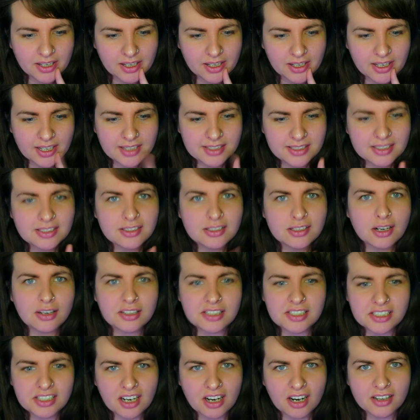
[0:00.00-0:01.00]
Unless it's
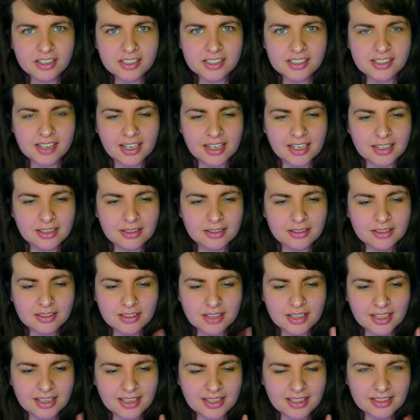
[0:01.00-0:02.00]
dirty dancing, and
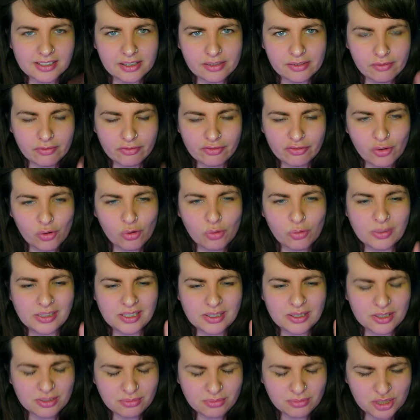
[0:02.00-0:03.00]
that didn't fall, but you
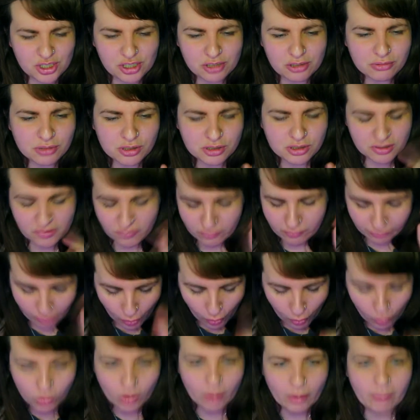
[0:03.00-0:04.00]
don't, you don't just
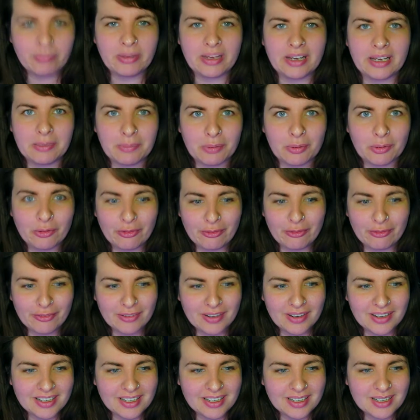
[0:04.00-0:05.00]
fall on people.
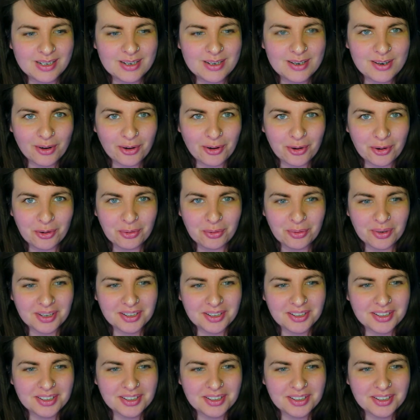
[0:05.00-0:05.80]
No.